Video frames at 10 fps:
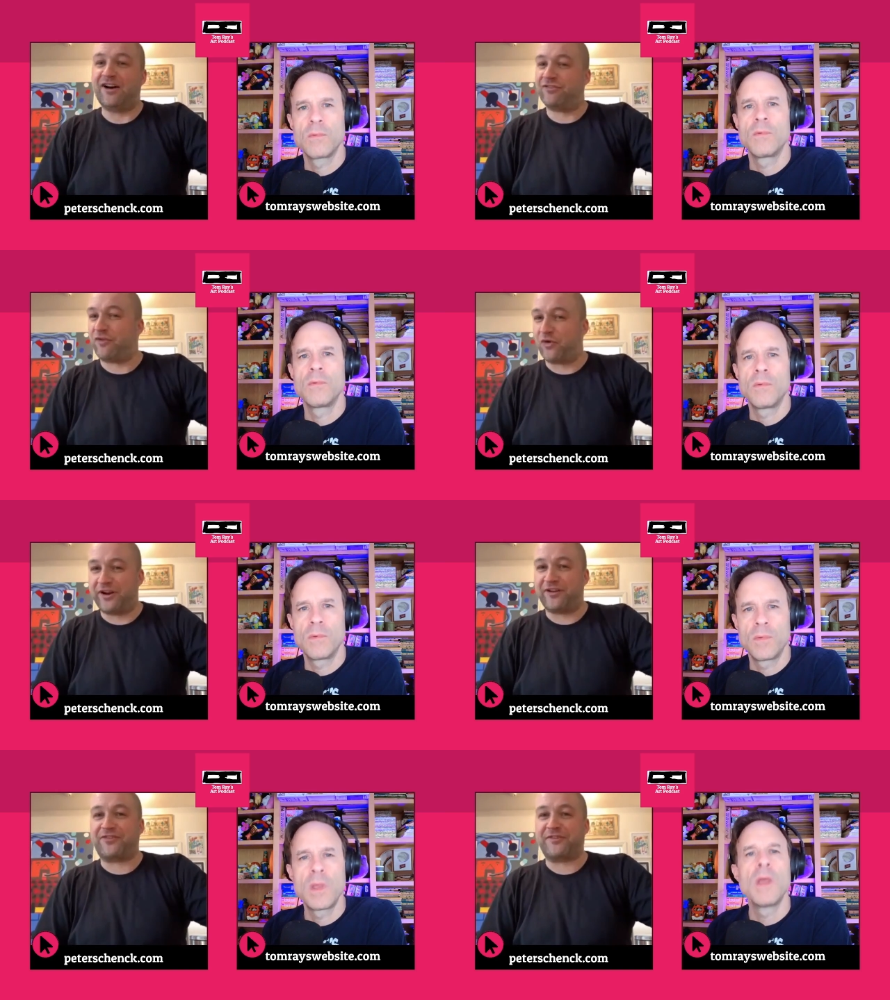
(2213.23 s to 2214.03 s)
Speaker 1: a
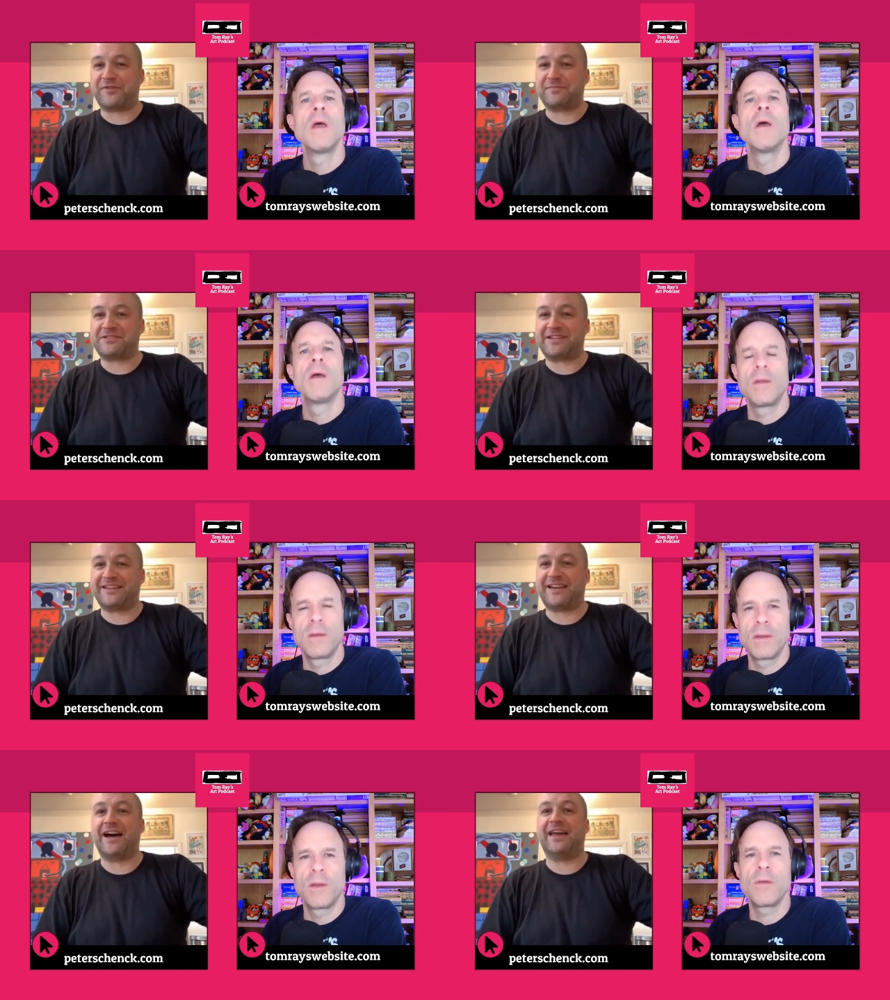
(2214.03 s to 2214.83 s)
forty or fifty
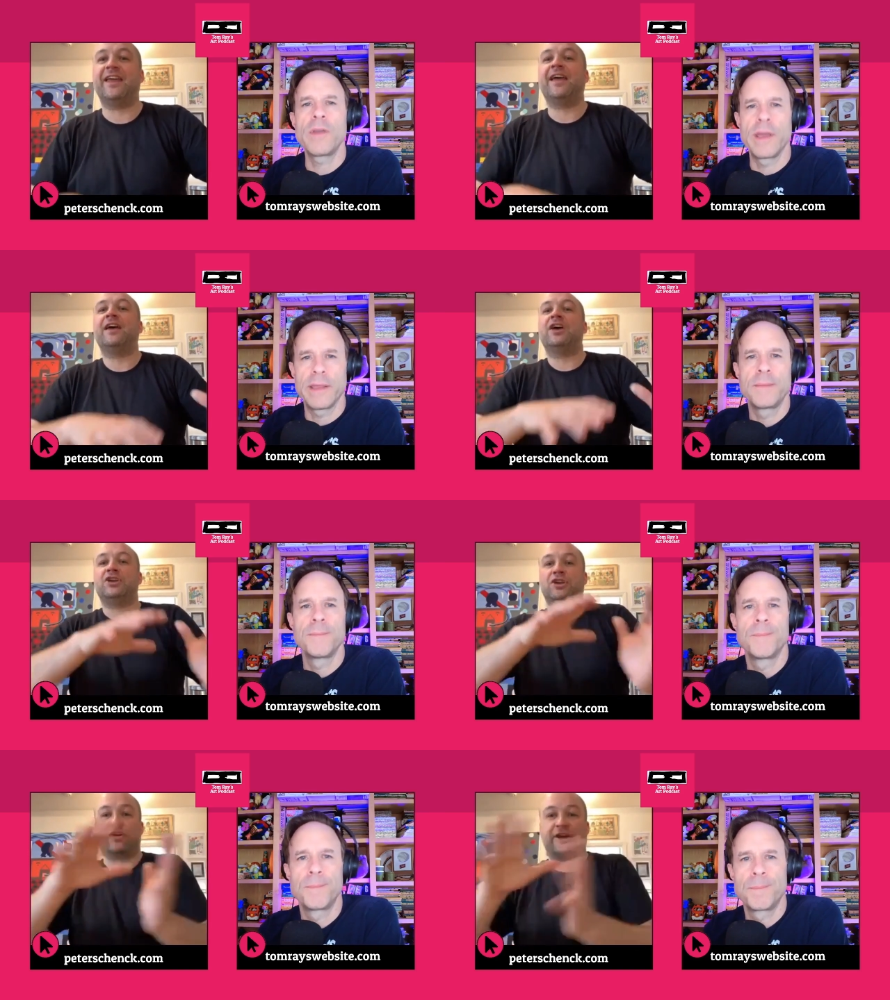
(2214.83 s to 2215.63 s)
percent cut. Okay.
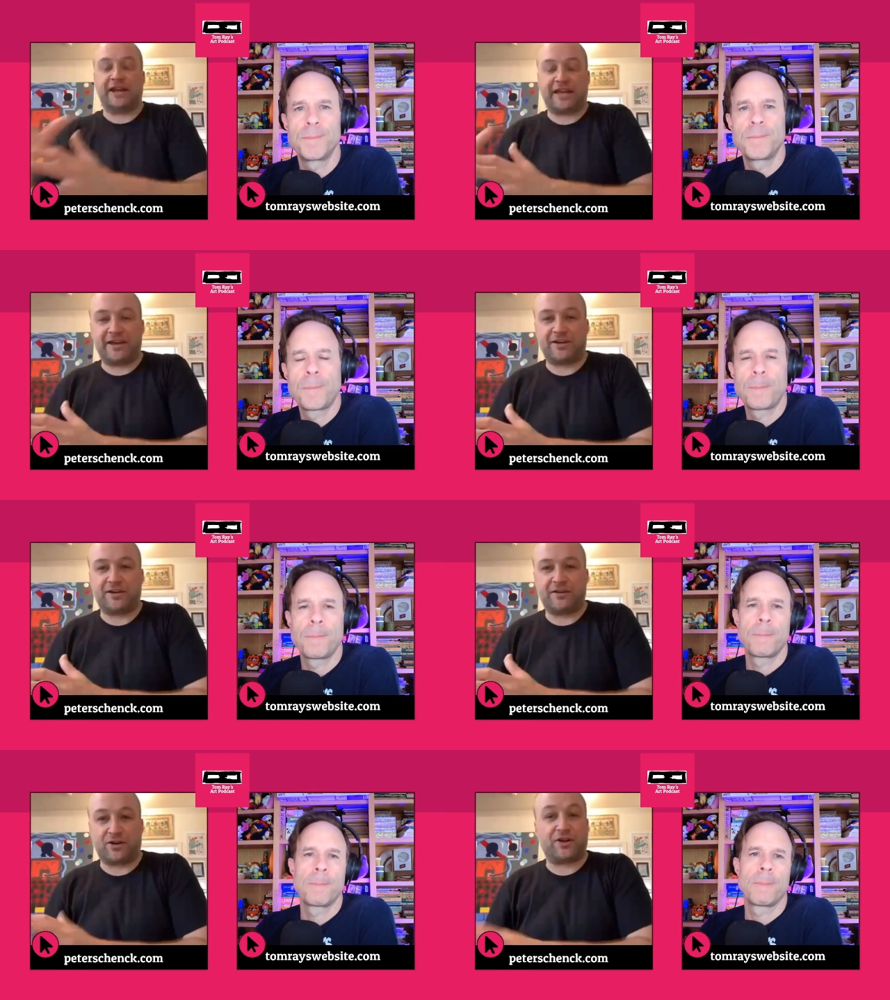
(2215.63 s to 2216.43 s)
You're gonna get
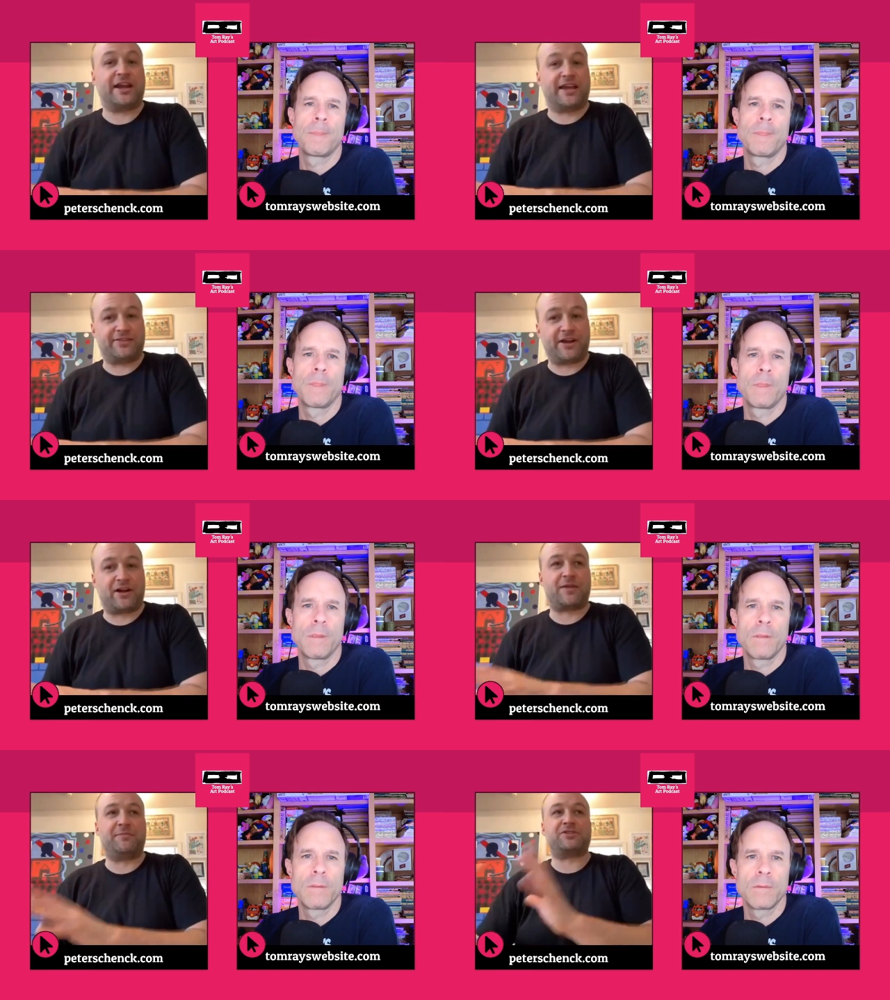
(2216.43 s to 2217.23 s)
they're gonna get
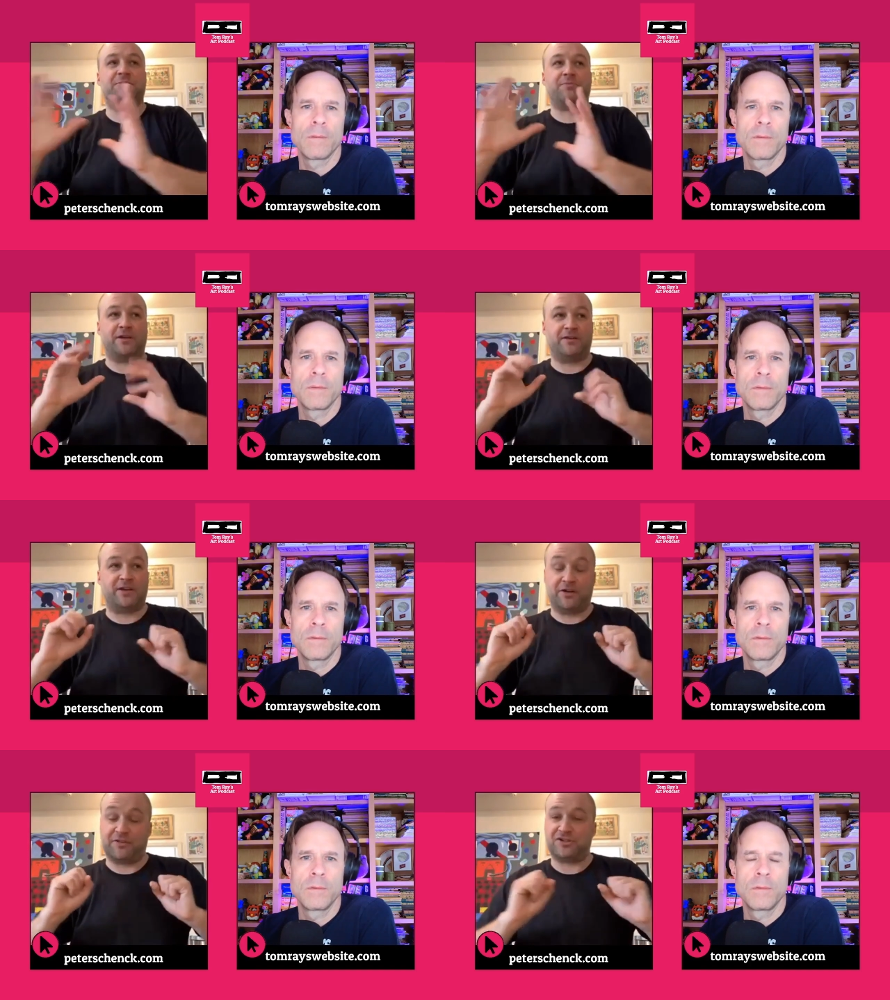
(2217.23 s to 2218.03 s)
their commission, but
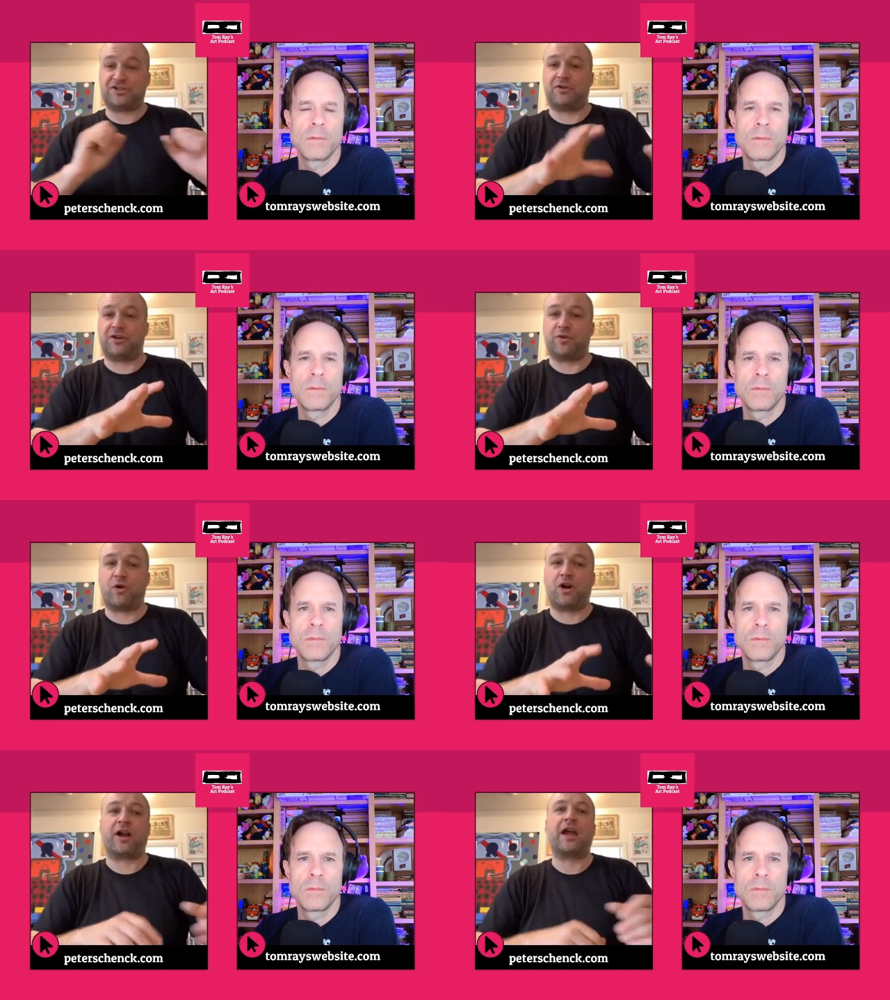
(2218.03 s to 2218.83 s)
you know, they're showing your
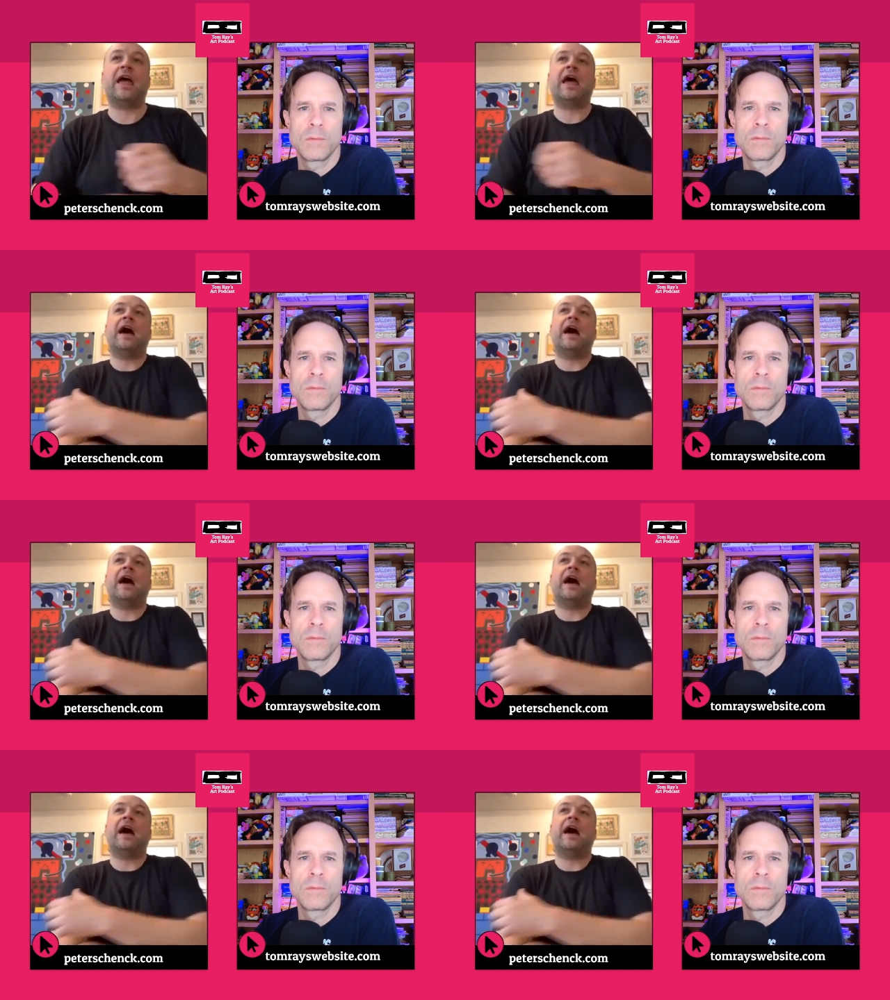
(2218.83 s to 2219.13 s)
work.